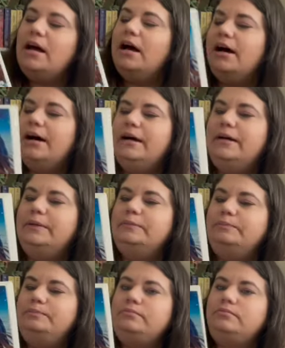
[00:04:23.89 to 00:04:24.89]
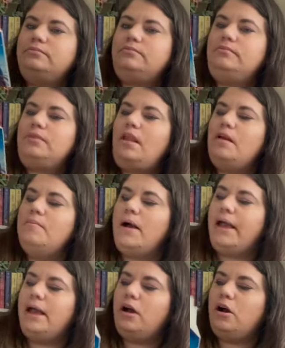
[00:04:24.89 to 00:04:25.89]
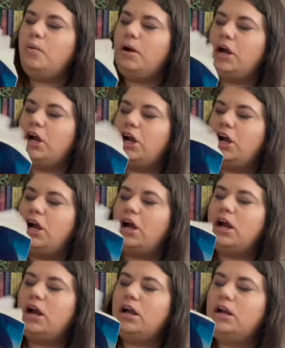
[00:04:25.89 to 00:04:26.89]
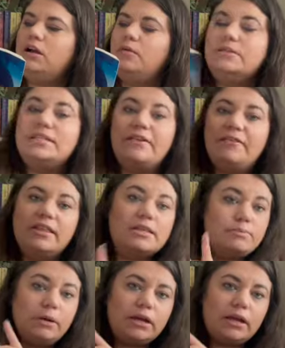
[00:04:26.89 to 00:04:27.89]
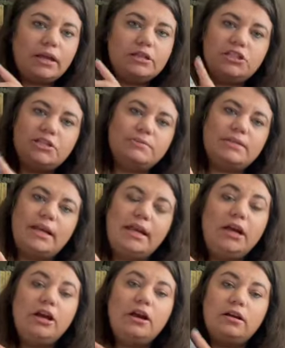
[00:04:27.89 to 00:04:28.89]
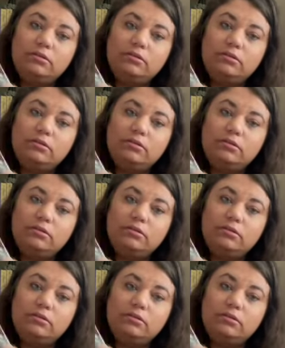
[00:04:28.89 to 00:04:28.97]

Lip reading: My coworker was given this book and she was like, here,